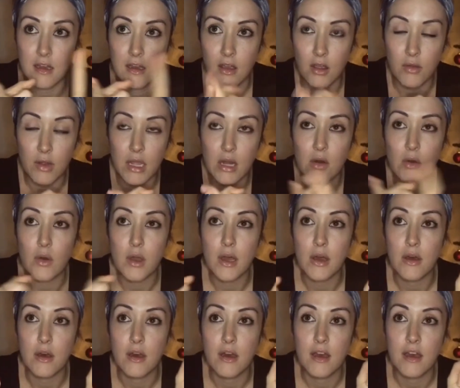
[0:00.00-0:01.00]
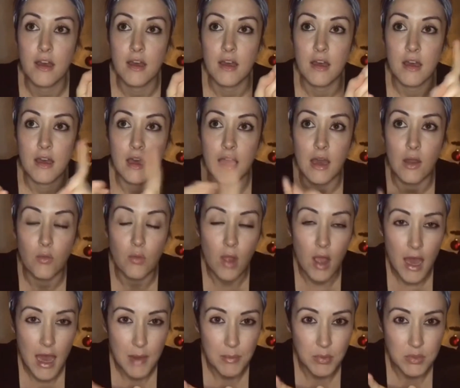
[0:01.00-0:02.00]
Oregano oil,
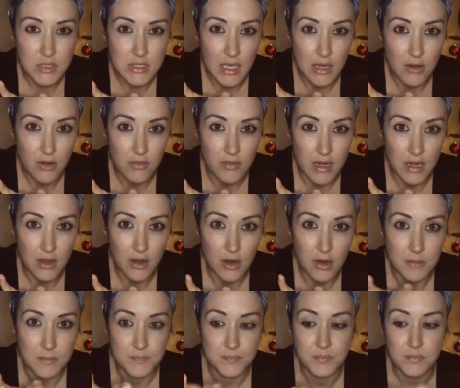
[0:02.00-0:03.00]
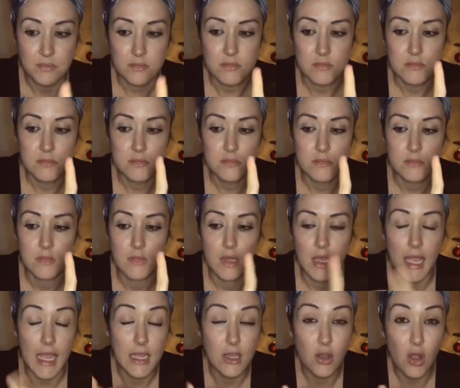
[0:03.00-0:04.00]
raw apple cider vinegar,
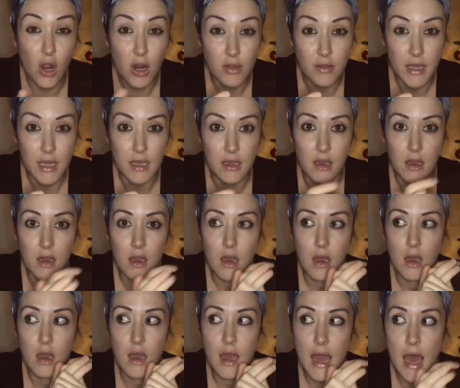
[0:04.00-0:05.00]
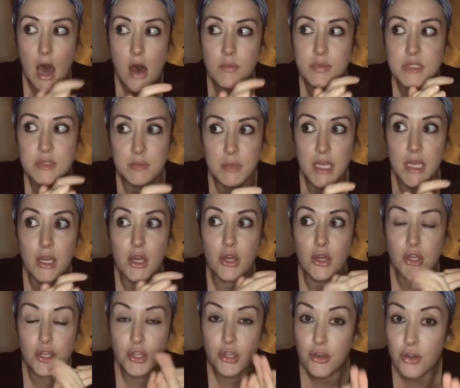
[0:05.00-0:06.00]
and garlic helped me
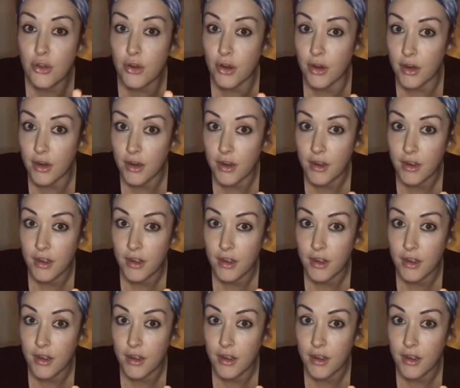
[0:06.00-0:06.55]
cure